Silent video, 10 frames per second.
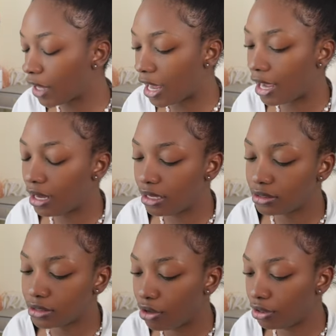i
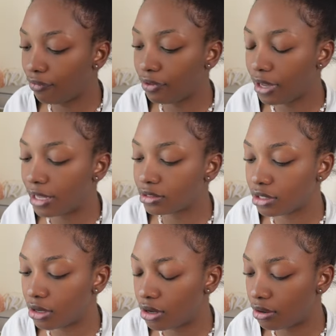don't know if you guys
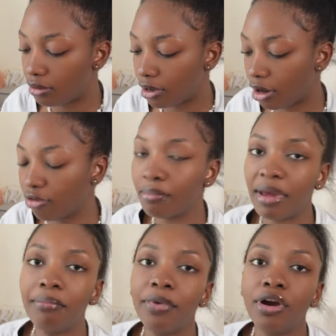know or
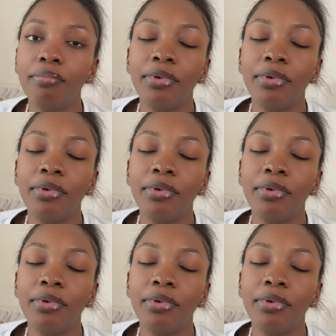remember